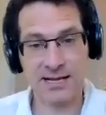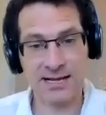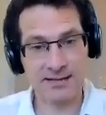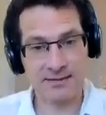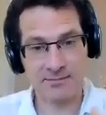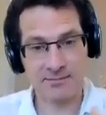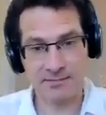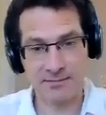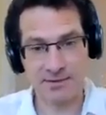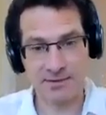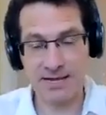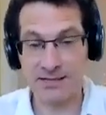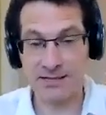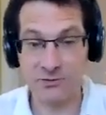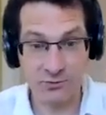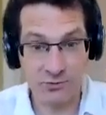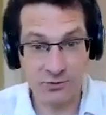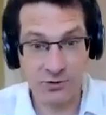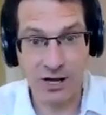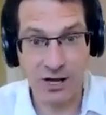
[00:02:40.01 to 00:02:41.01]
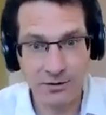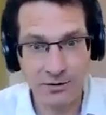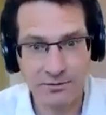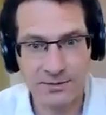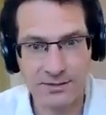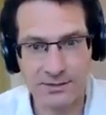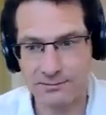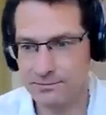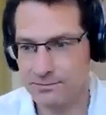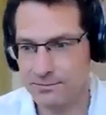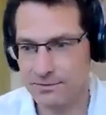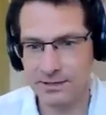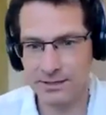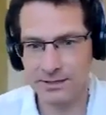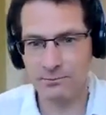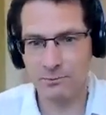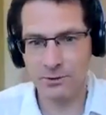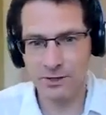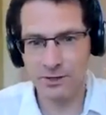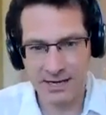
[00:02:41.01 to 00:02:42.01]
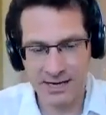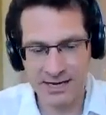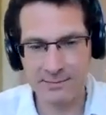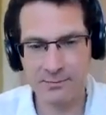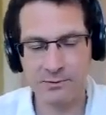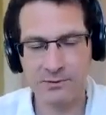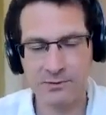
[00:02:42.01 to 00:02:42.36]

and through COVID weren't able to.